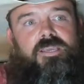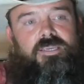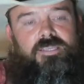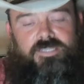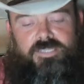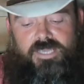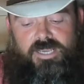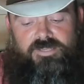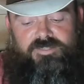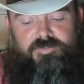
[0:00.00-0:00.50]

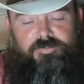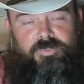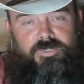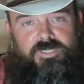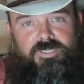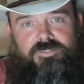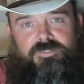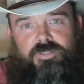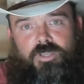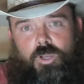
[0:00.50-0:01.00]
yes,
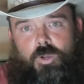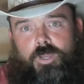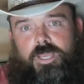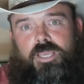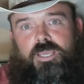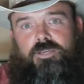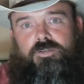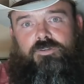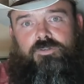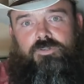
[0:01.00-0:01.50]
please go
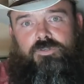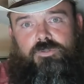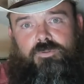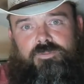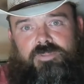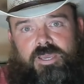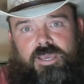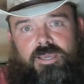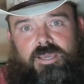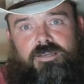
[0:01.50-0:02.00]
ahead and do
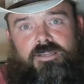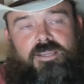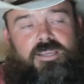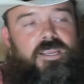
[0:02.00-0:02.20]
that